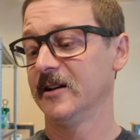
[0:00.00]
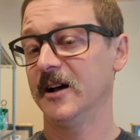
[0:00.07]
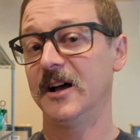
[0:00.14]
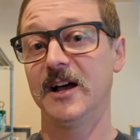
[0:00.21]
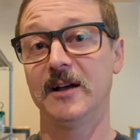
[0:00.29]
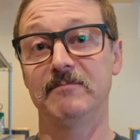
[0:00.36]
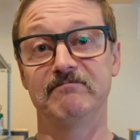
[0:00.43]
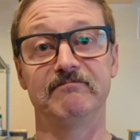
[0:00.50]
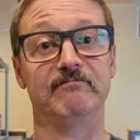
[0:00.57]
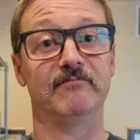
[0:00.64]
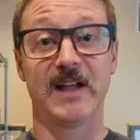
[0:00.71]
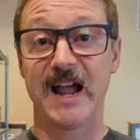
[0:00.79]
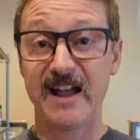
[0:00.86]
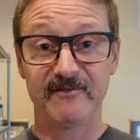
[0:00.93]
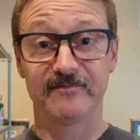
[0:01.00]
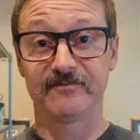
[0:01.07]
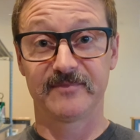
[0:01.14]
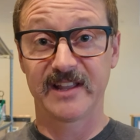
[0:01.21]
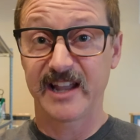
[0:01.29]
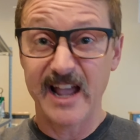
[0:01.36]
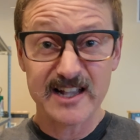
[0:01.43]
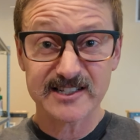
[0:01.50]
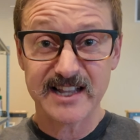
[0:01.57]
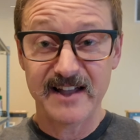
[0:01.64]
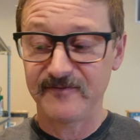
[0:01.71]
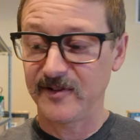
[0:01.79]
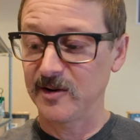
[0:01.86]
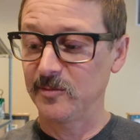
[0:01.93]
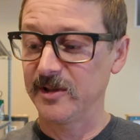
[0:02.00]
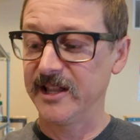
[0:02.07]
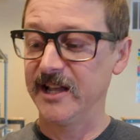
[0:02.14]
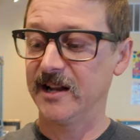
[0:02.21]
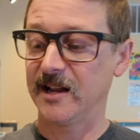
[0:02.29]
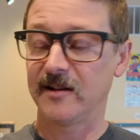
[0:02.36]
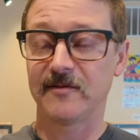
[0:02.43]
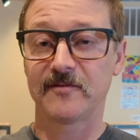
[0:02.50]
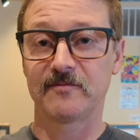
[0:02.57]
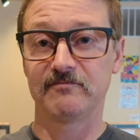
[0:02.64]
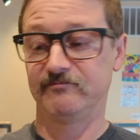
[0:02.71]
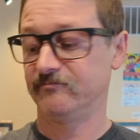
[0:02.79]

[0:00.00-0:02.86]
Have the guests have fun with it, and